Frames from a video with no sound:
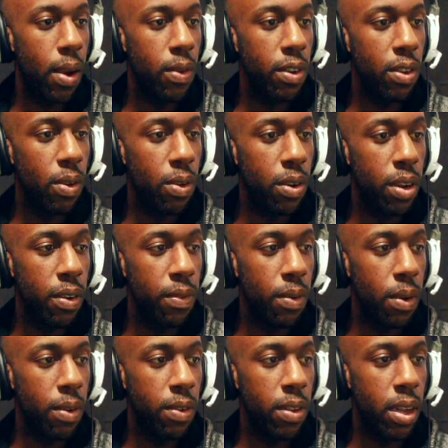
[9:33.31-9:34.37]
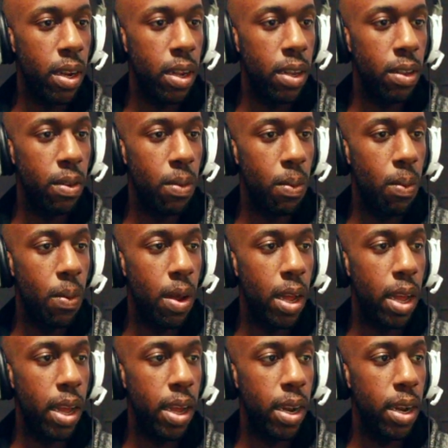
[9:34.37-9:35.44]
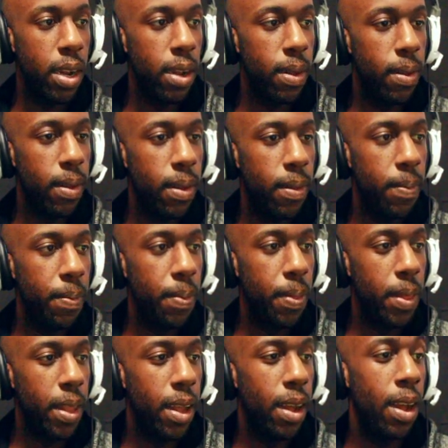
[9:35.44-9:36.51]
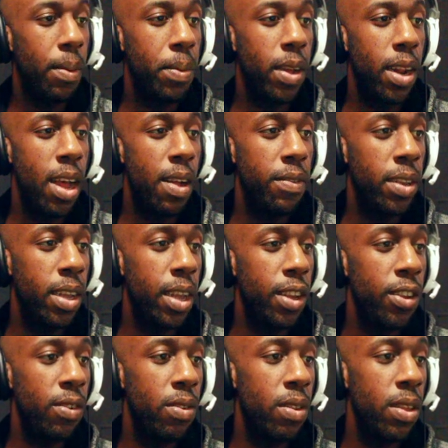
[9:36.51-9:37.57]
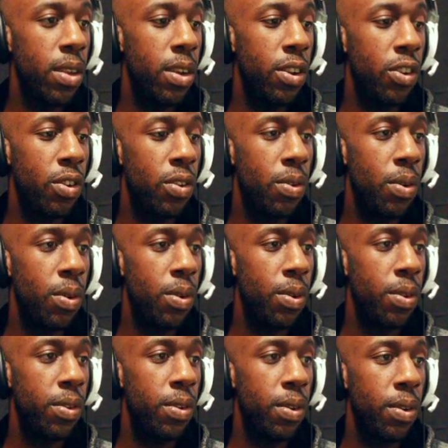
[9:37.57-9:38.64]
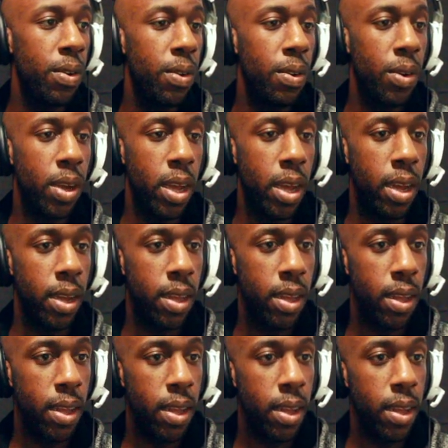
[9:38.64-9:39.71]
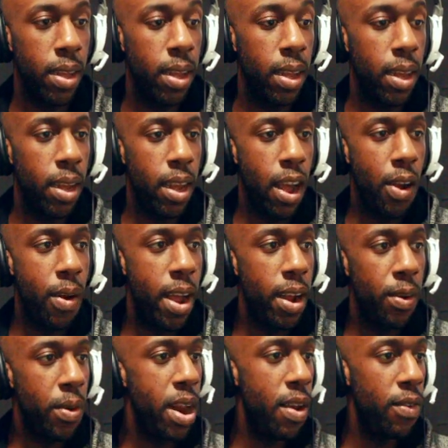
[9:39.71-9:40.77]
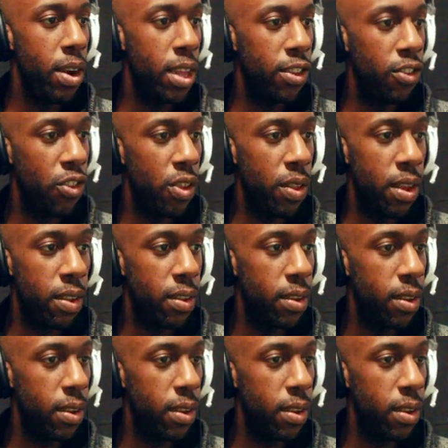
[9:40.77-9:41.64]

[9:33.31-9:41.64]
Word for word: Restore default settings. What? I'm gonna have to get used to the controls. Oh, okay. Alright, whatever. Let's do this.